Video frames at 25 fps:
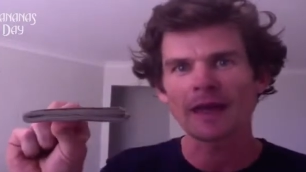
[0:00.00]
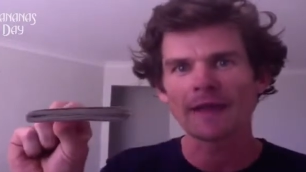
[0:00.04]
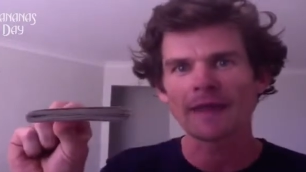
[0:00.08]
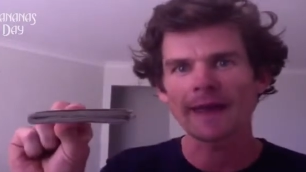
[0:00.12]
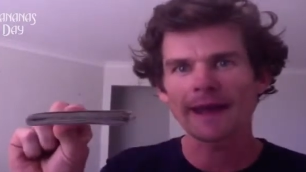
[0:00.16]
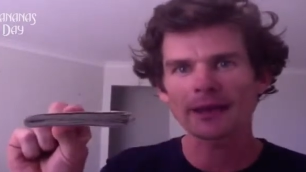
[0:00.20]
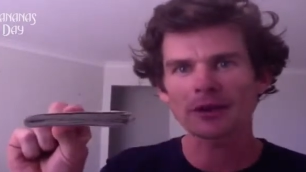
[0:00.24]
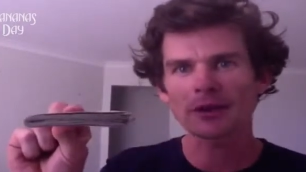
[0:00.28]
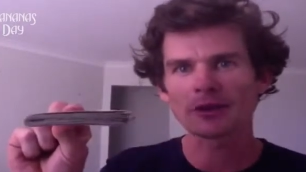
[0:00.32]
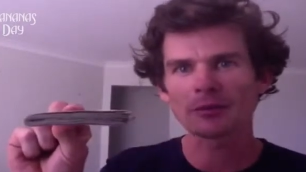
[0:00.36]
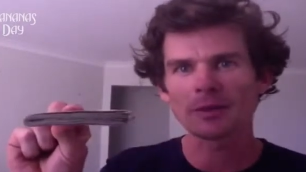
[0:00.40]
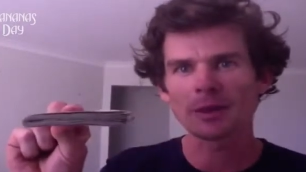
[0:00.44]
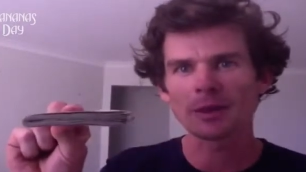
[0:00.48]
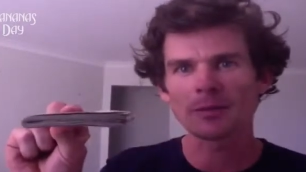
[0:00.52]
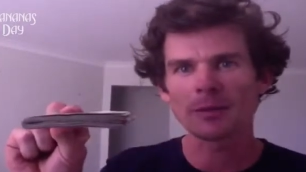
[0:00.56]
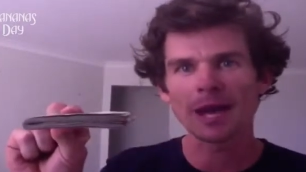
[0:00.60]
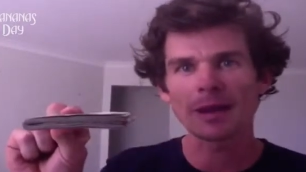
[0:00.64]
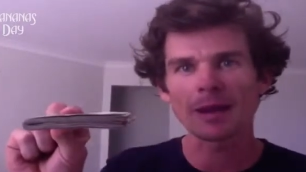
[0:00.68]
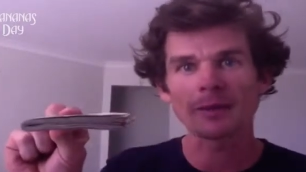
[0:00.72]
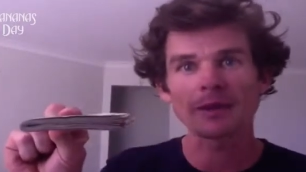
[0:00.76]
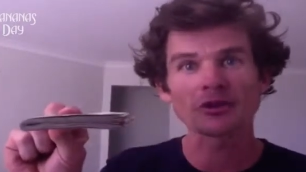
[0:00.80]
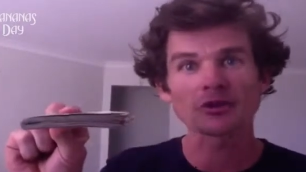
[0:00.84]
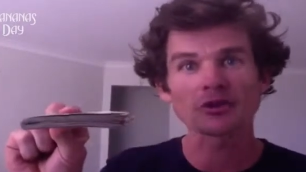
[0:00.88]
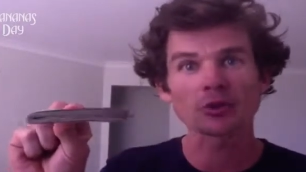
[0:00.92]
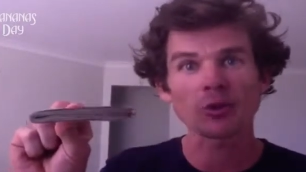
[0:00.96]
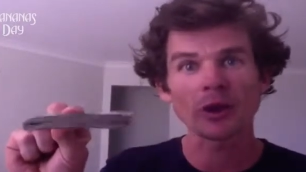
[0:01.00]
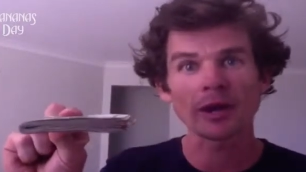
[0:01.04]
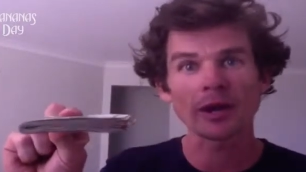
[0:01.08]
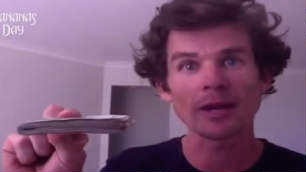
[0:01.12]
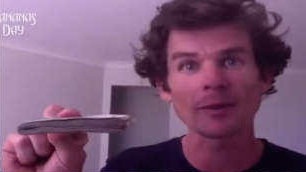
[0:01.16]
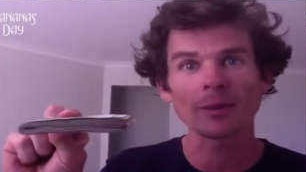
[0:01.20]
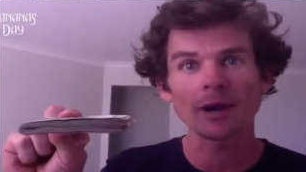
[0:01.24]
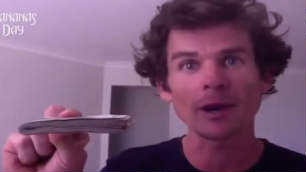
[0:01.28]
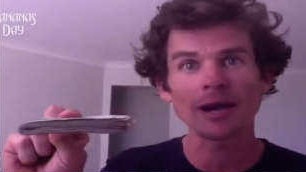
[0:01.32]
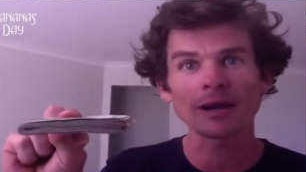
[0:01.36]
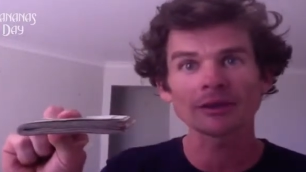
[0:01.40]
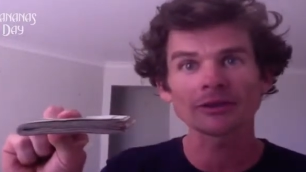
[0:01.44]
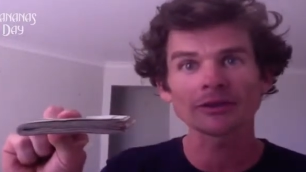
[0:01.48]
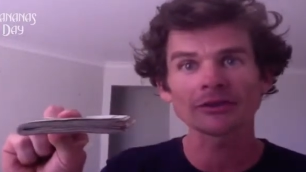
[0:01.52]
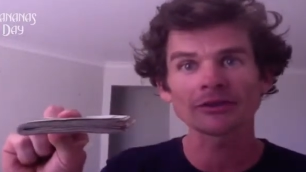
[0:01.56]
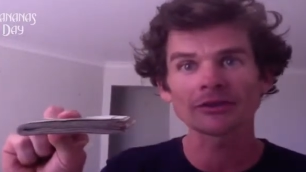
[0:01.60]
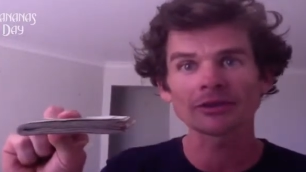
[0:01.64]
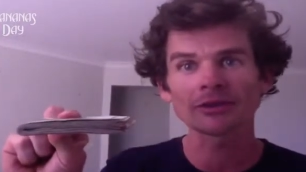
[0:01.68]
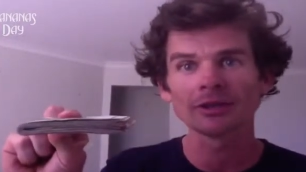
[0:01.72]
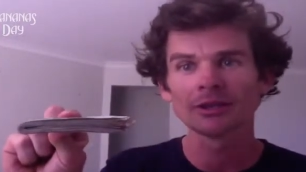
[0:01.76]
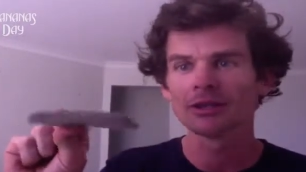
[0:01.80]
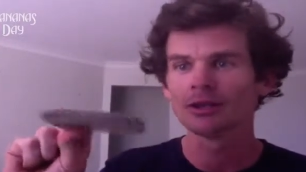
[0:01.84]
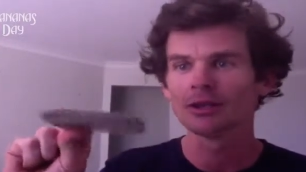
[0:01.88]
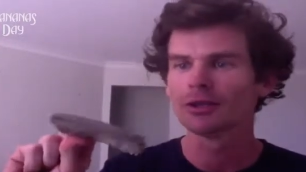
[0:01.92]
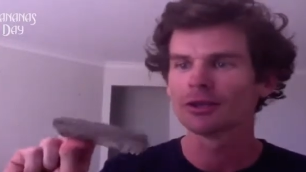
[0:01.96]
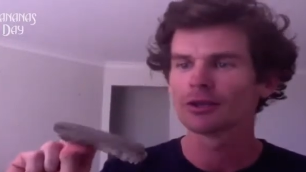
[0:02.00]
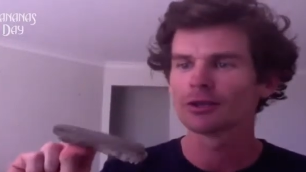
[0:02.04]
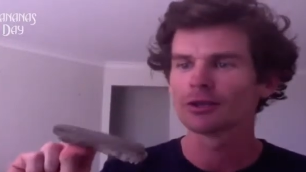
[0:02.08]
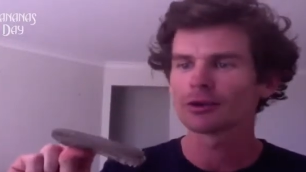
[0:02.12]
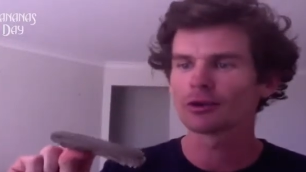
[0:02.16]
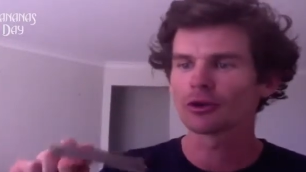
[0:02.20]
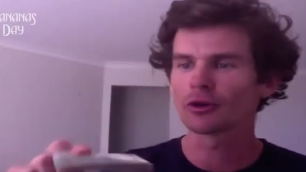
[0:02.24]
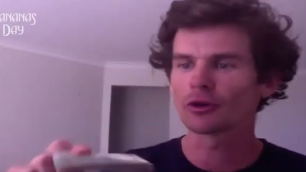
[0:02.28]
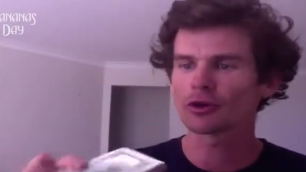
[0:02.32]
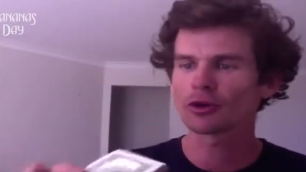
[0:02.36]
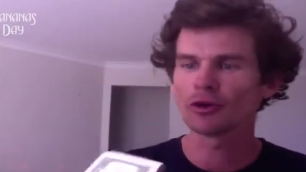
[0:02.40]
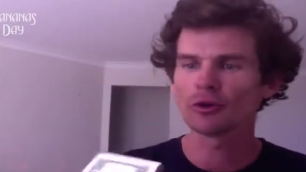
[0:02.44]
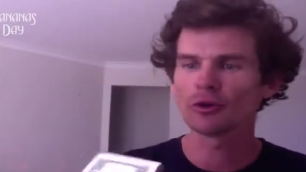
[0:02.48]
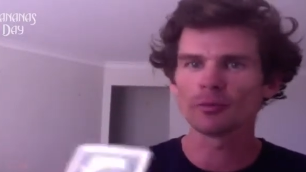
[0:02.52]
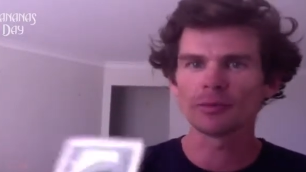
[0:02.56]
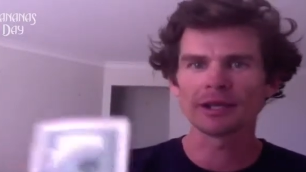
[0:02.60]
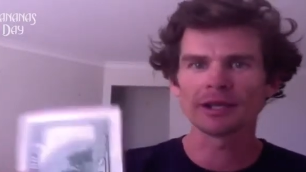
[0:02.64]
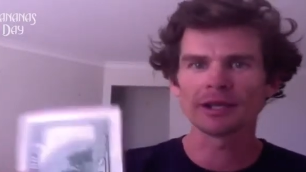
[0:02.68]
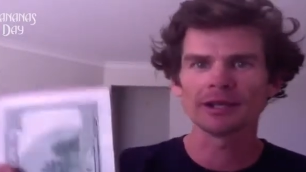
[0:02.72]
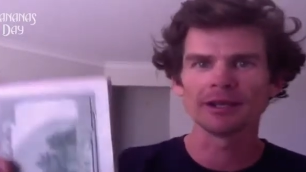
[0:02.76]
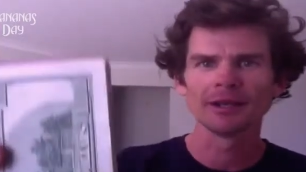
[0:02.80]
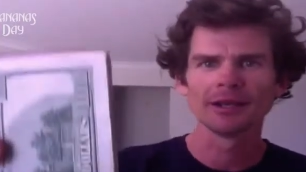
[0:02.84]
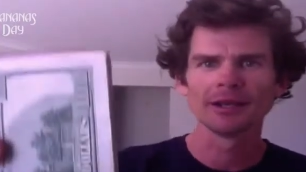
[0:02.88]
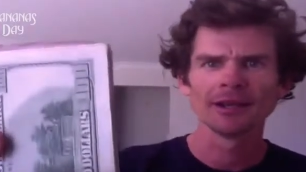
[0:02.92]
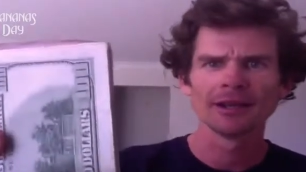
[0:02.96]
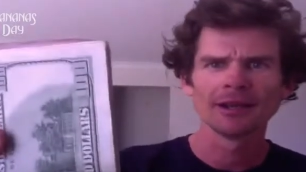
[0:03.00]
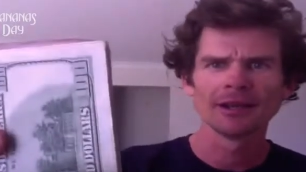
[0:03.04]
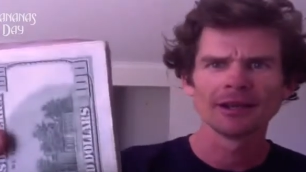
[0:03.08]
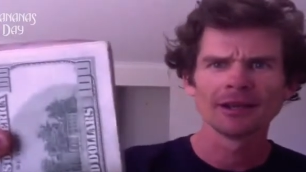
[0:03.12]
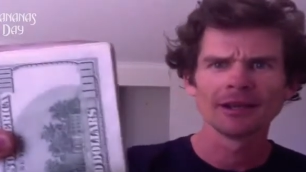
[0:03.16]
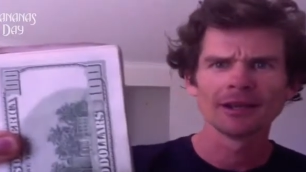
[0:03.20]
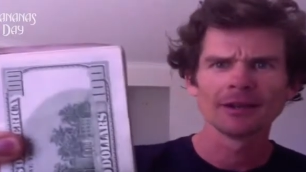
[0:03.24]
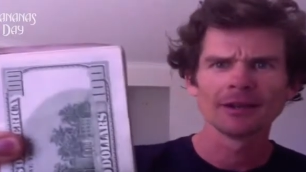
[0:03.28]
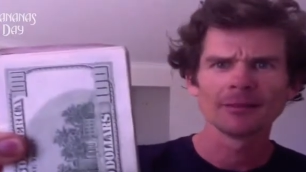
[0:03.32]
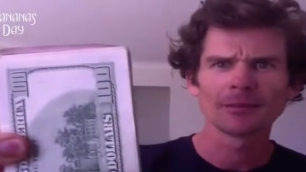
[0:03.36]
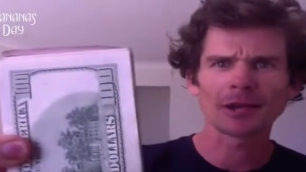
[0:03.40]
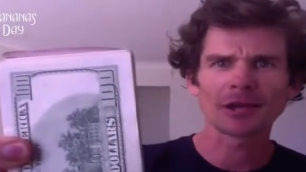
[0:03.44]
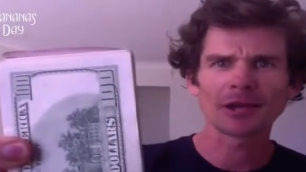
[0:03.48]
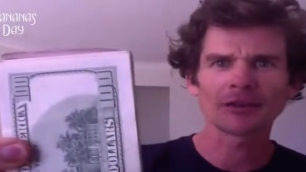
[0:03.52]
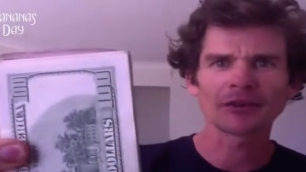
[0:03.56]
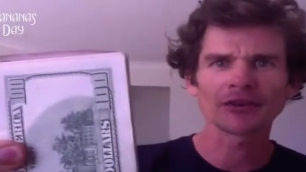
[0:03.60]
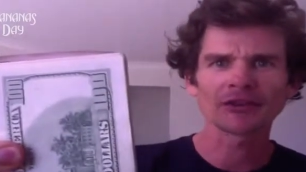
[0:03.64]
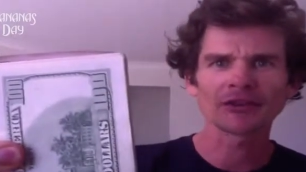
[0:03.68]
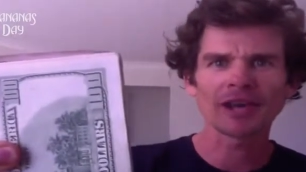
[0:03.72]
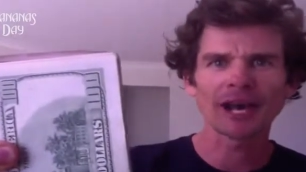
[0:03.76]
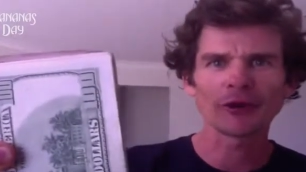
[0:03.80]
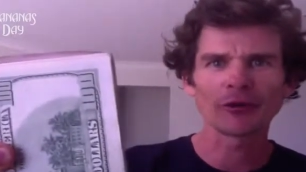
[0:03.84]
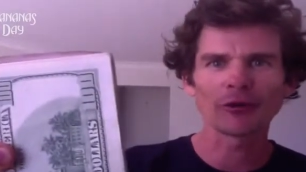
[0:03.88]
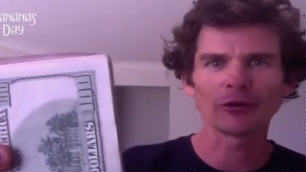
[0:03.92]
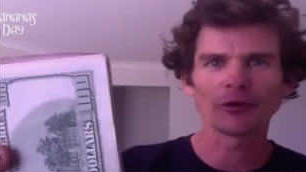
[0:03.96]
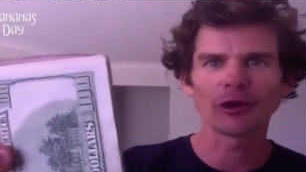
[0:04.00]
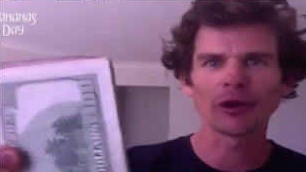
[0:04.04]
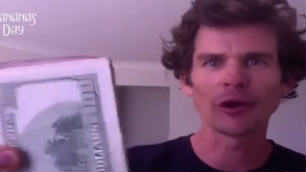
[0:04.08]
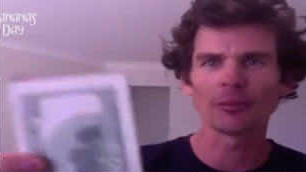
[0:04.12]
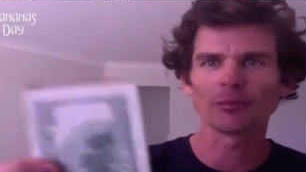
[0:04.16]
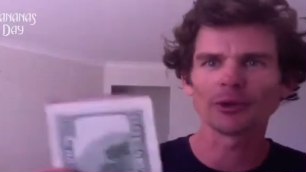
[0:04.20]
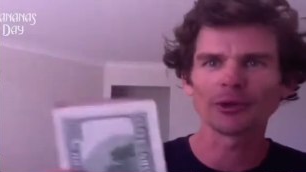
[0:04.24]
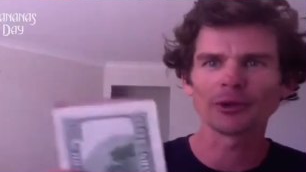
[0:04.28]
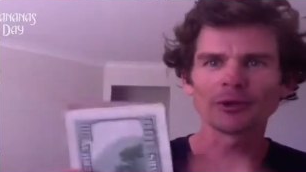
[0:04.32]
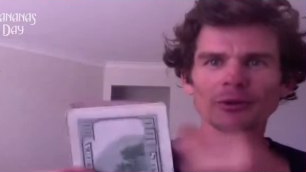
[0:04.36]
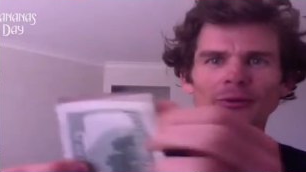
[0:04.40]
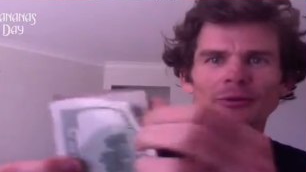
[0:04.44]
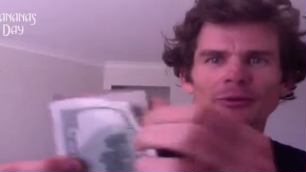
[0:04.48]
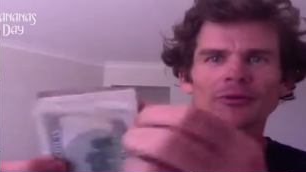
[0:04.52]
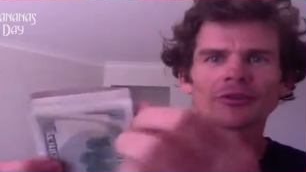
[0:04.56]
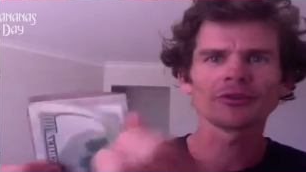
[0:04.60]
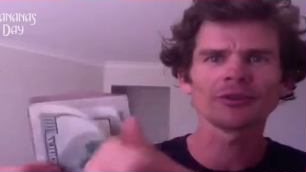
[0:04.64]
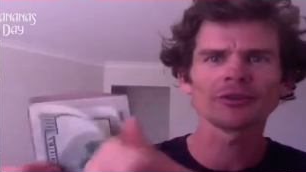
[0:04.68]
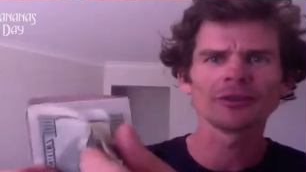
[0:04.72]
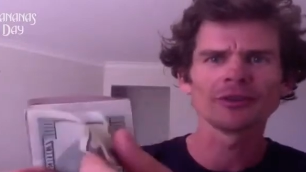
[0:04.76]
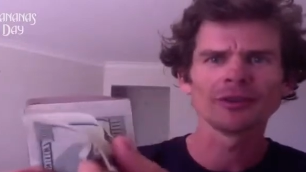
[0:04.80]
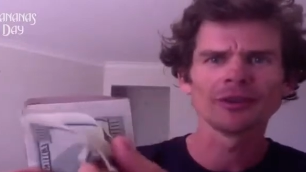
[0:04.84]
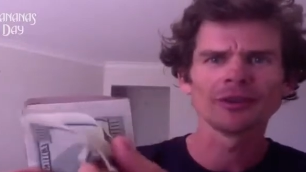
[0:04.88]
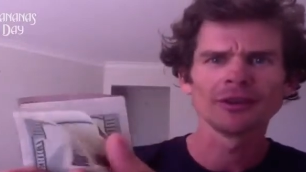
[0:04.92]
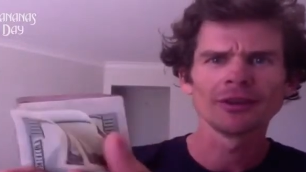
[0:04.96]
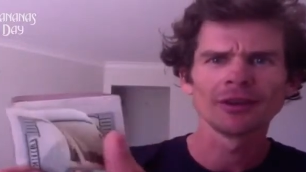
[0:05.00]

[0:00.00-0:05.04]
That could be maybe twenty bucks, or it could be because it's hundred dollar bills,